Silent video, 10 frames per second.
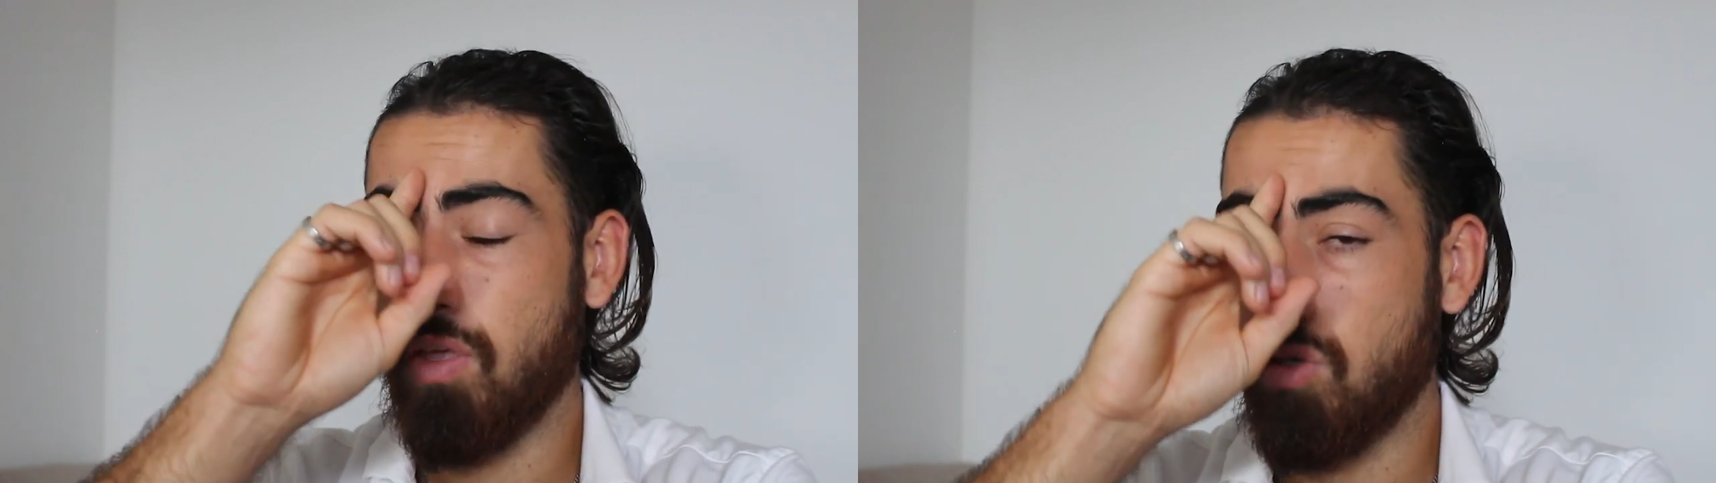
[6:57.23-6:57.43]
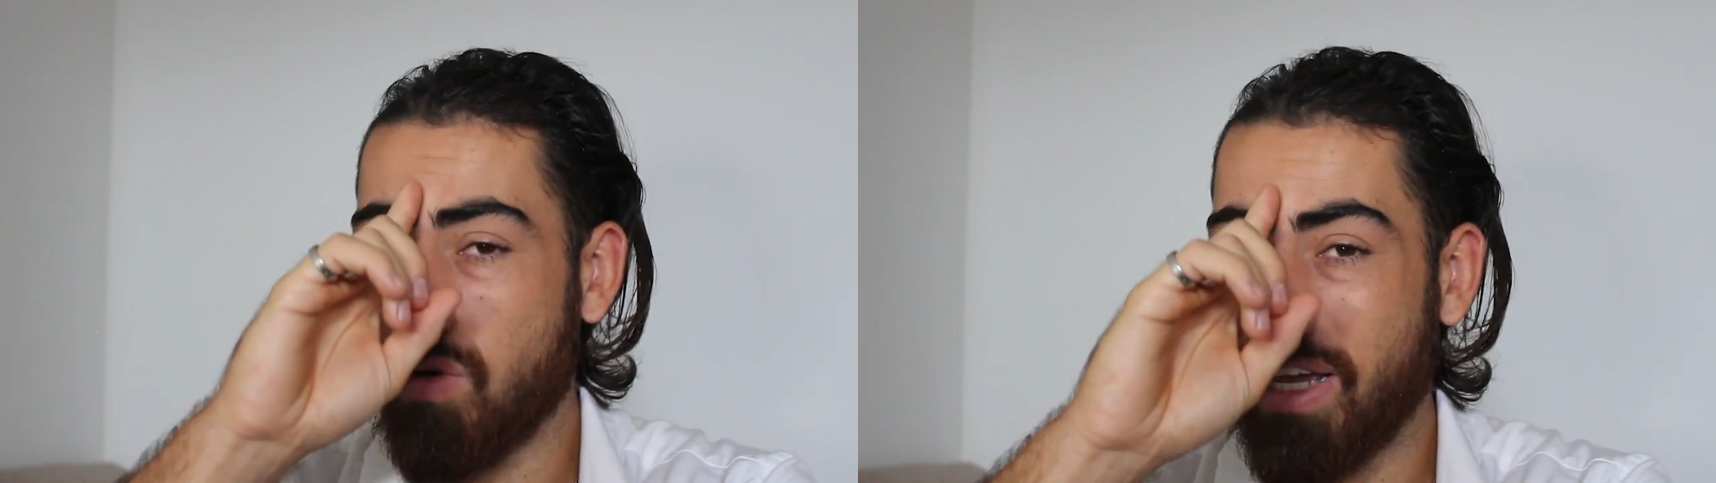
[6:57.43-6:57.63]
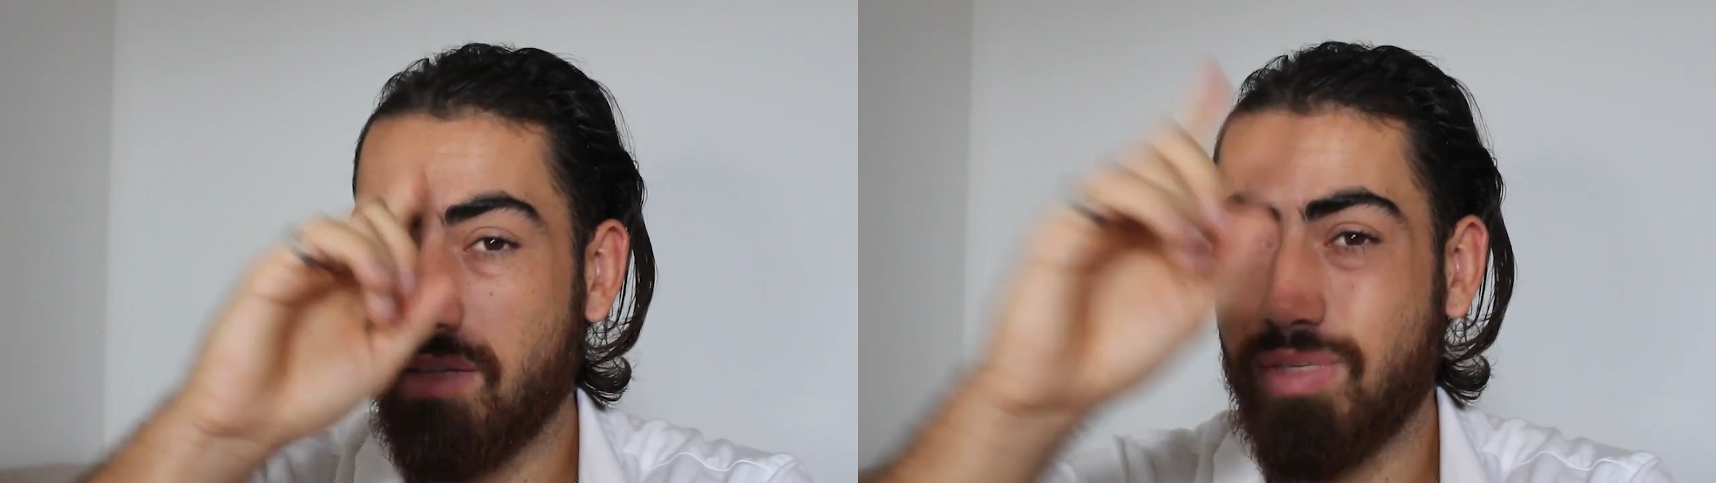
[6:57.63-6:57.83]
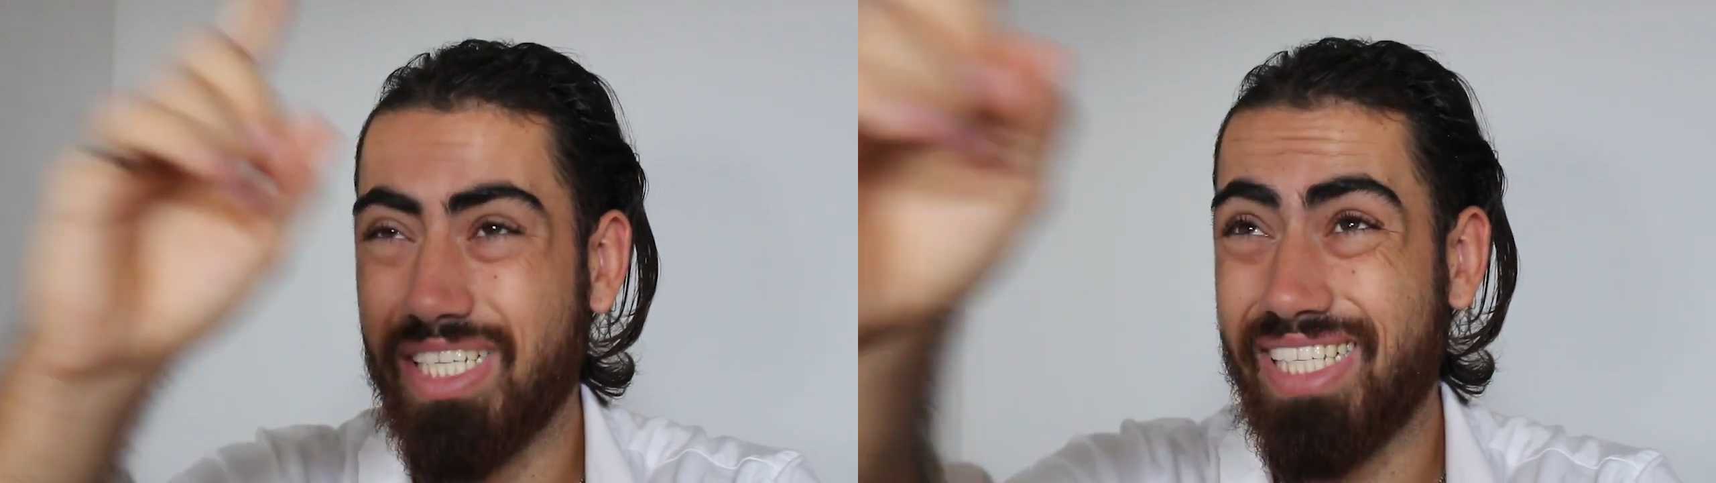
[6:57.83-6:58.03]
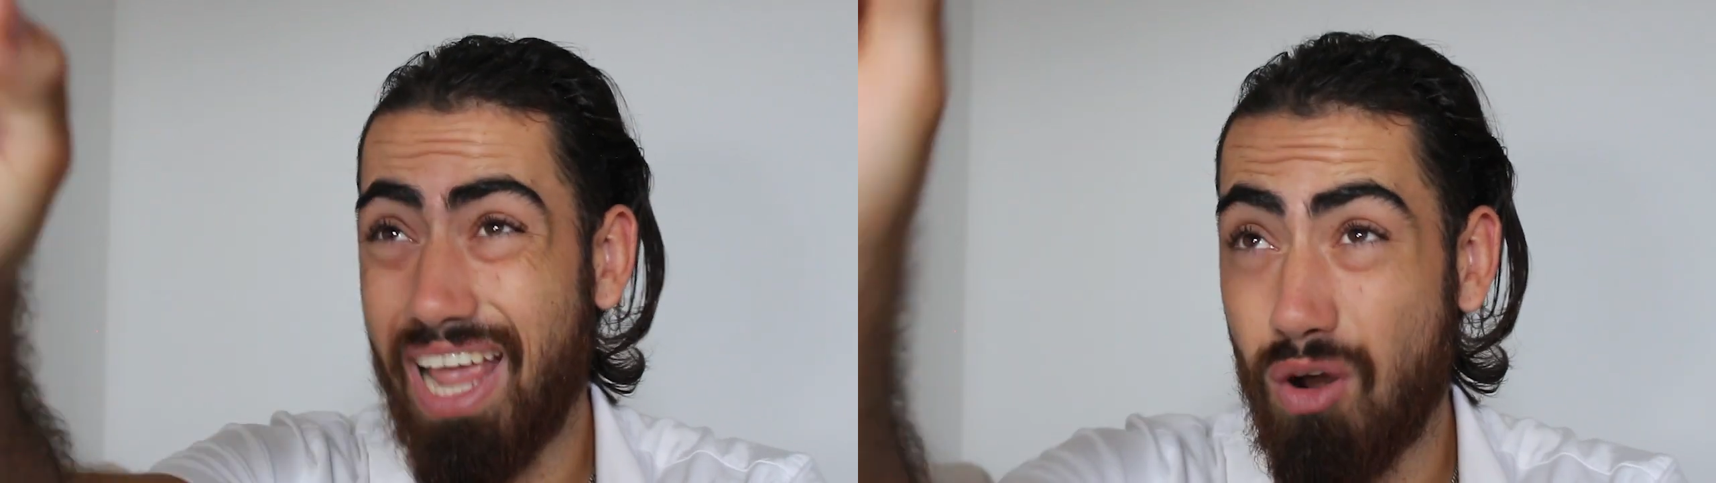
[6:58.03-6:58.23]
You're getting them to
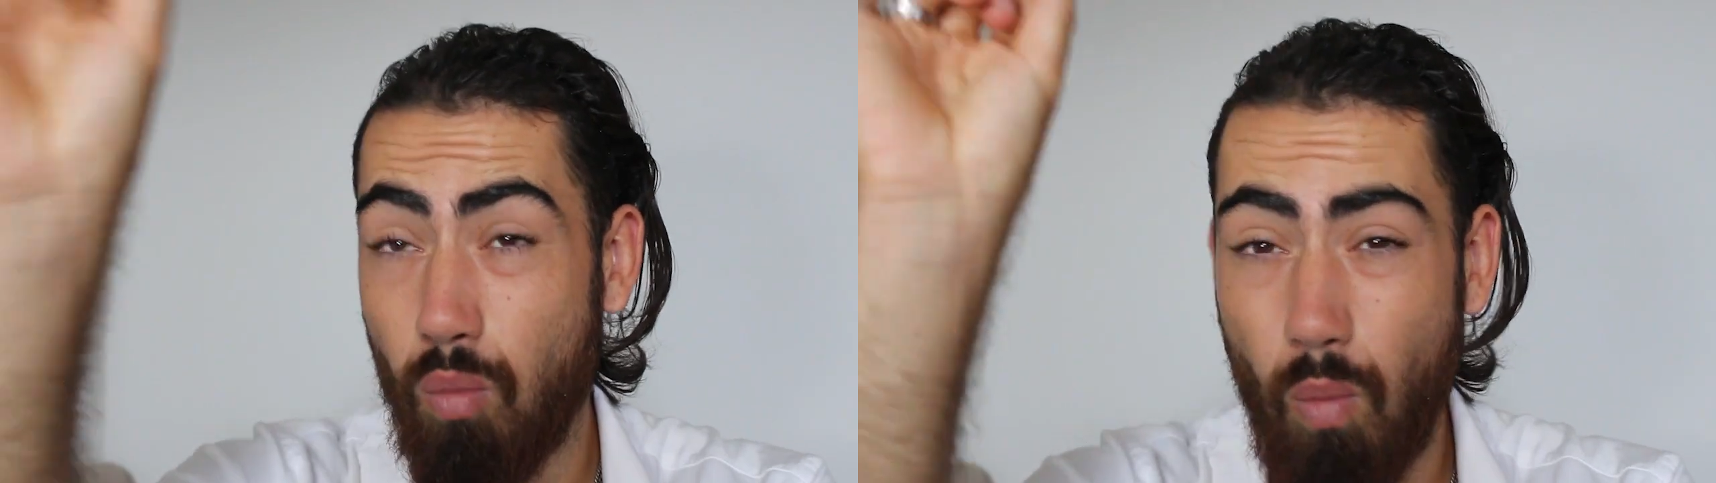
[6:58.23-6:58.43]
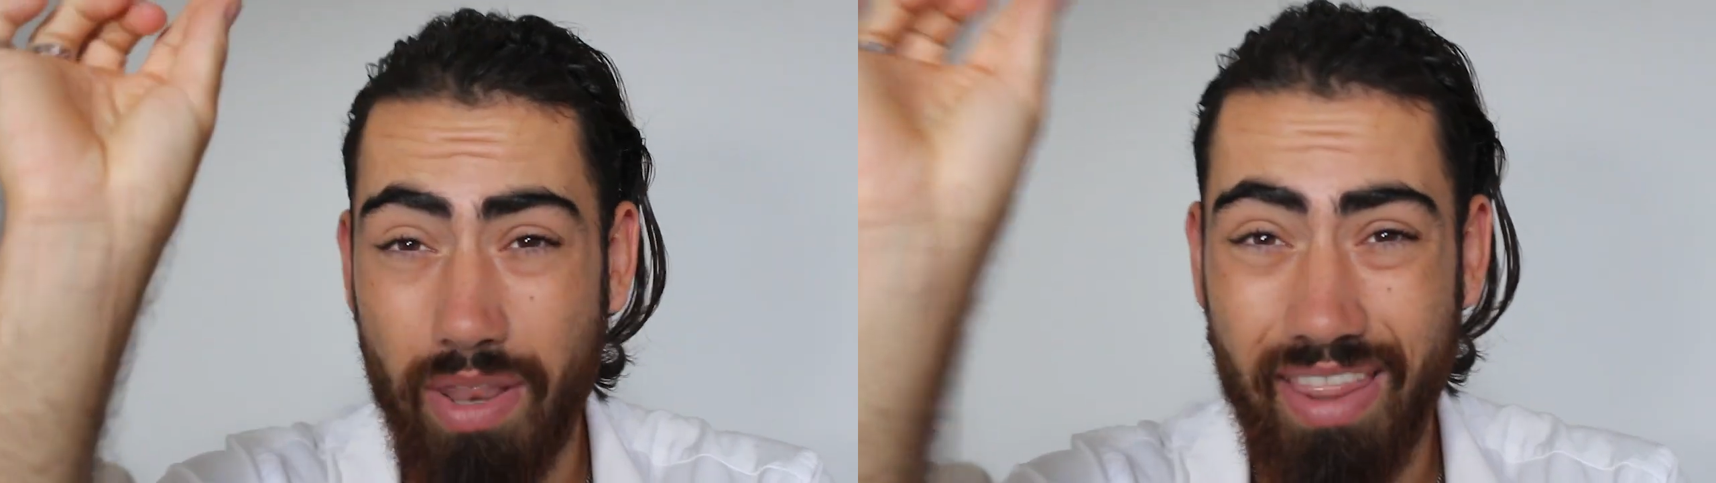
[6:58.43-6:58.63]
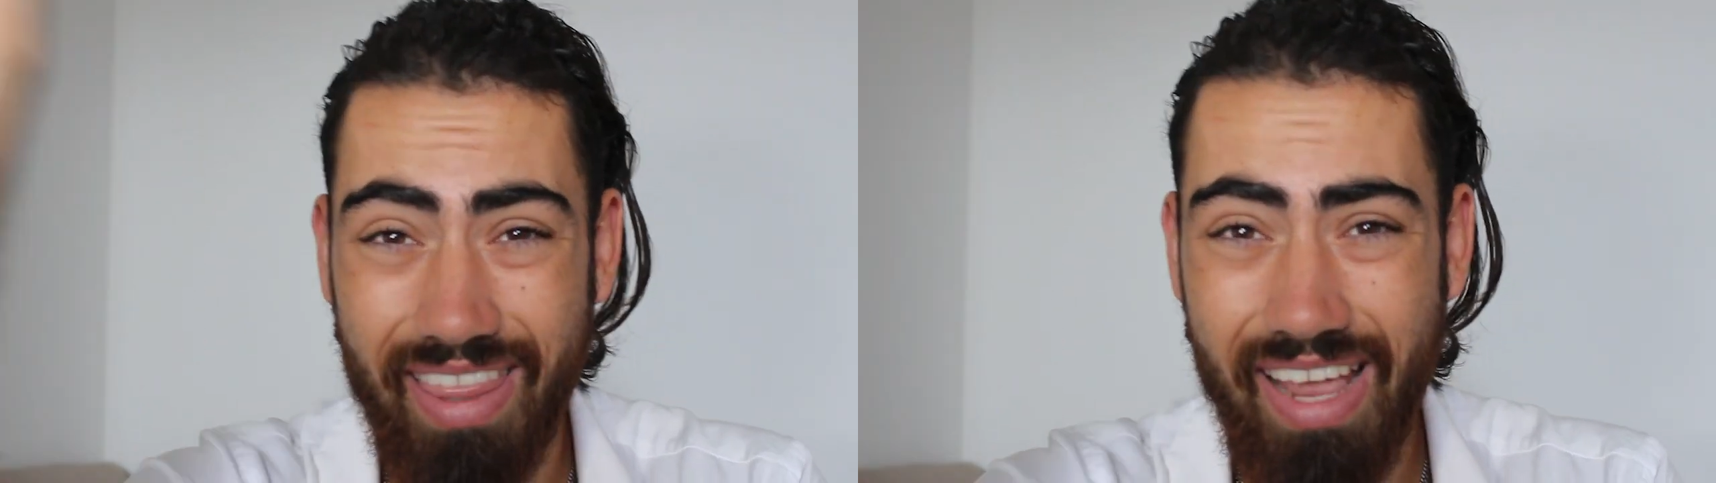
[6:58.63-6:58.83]
stare at one